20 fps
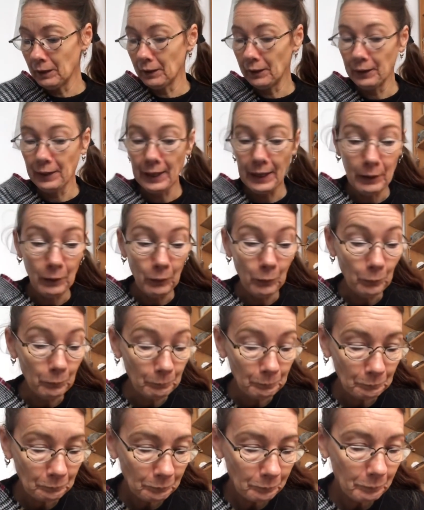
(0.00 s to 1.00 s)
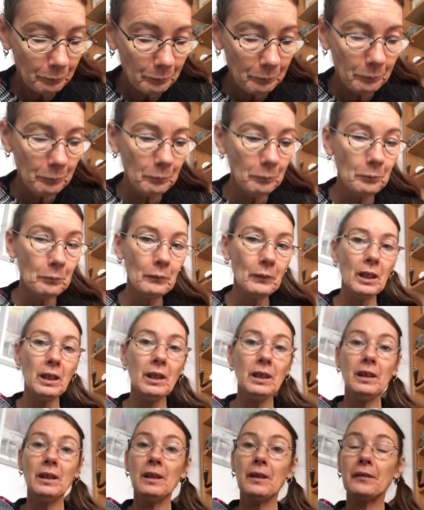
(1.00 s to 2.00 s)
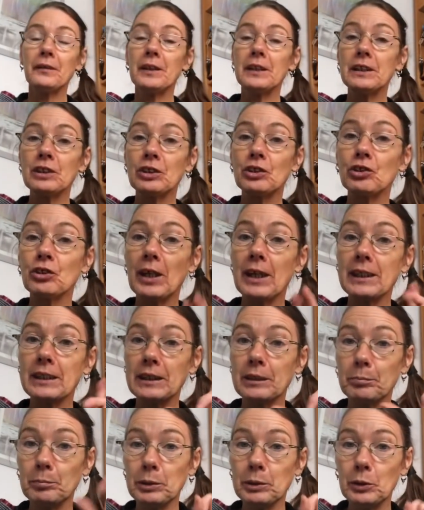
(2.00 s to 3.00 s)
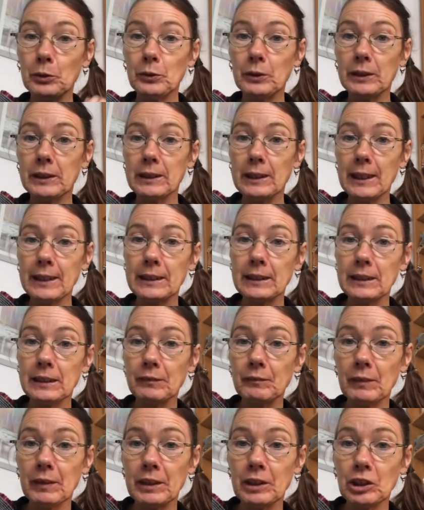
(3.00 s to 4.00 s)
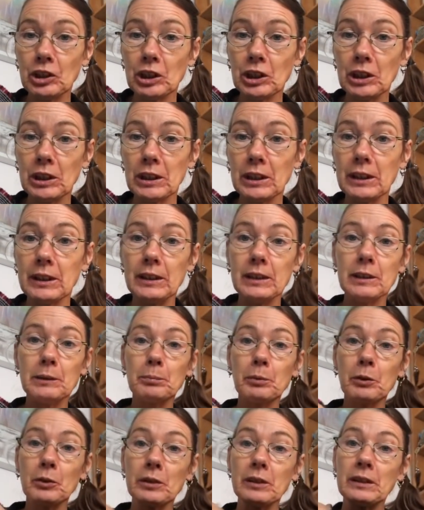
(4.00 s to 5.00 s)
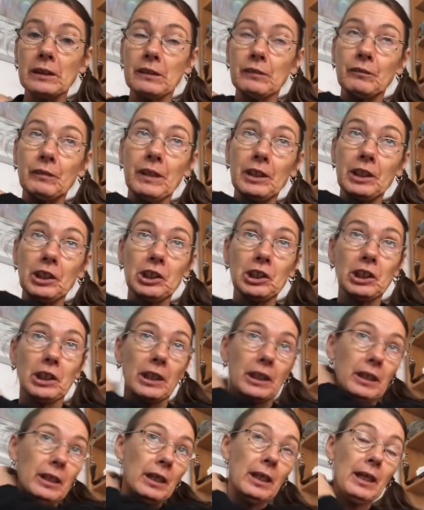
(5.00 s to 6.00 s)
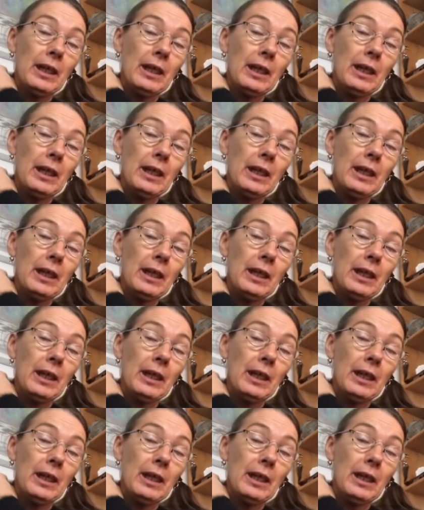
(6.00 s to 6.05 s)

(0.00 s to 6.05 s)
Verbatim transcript: Now, this transmutes negative energy into positive energy,